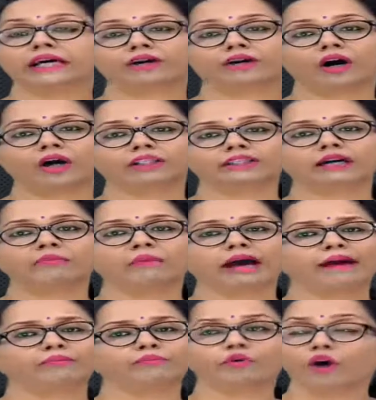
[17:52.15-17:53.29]
there are some
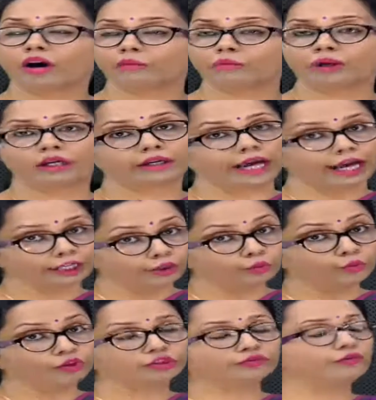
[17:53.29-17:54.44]
abnormal
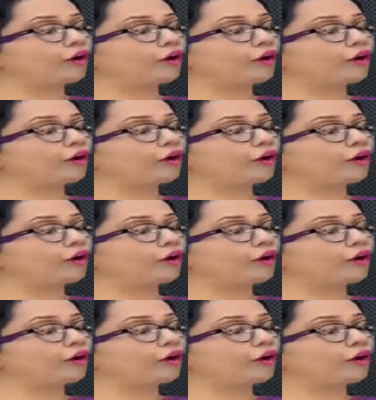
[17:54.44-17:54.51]
granules